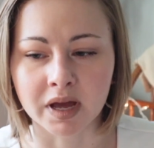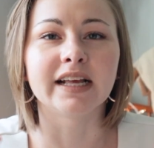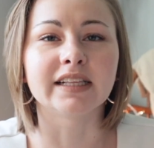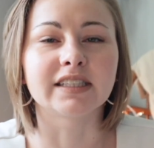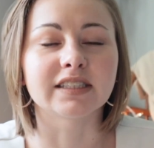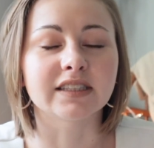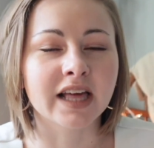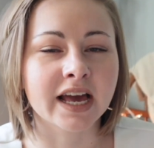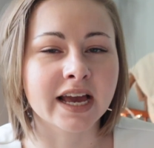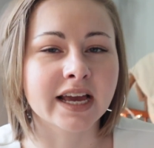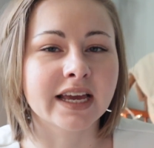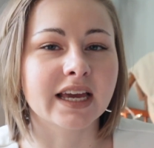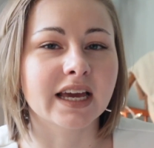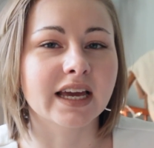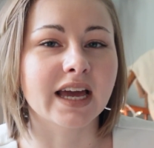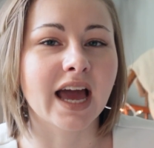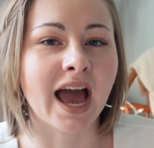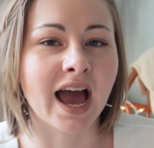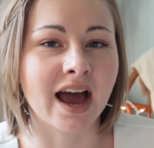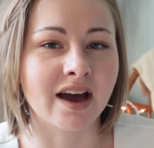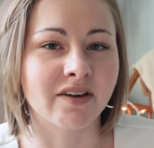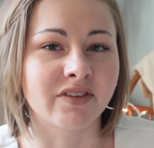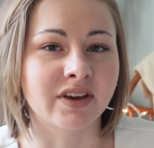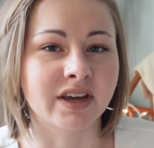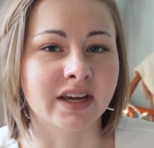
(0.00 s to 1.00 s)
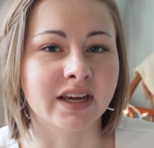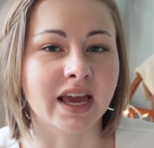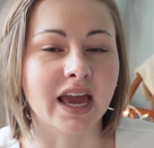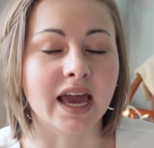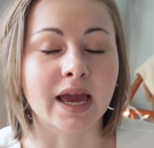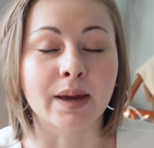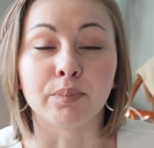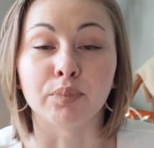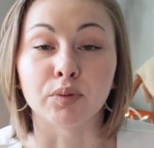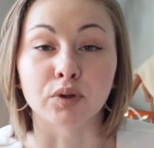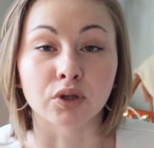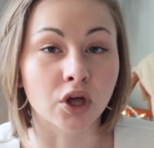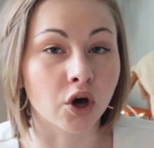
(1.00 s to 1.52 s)
It's like having
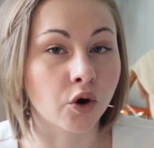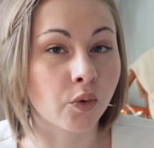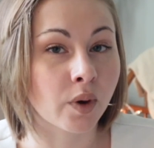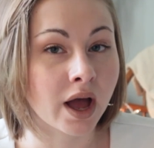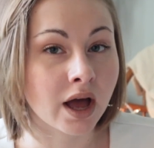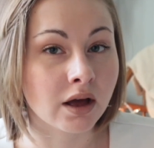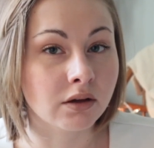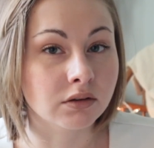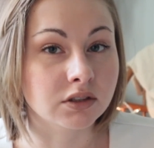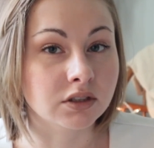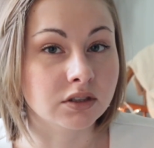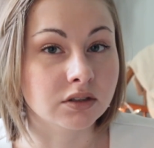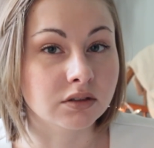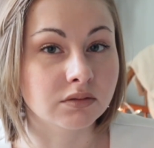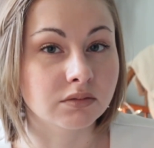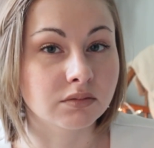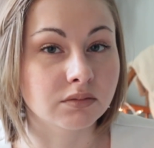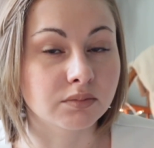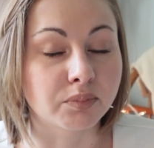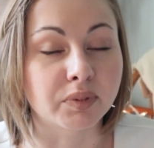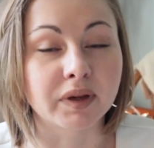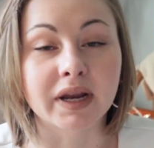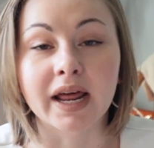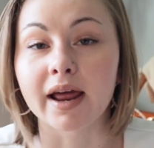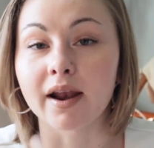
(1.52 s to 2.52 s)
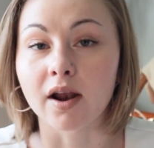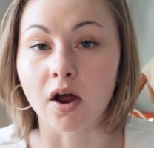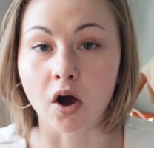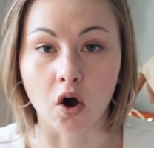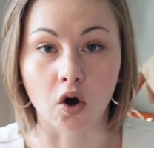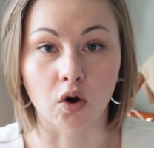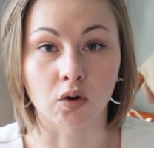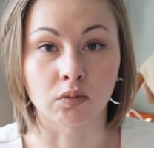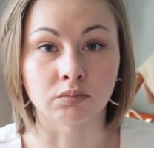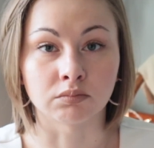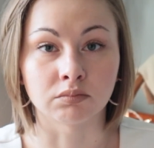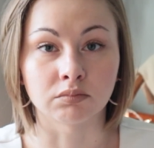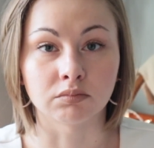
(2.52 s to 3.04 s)
a blowout, but at
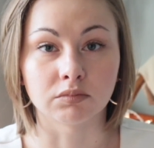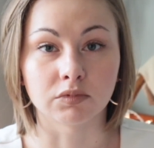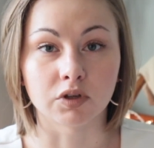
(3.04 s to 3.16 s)
home.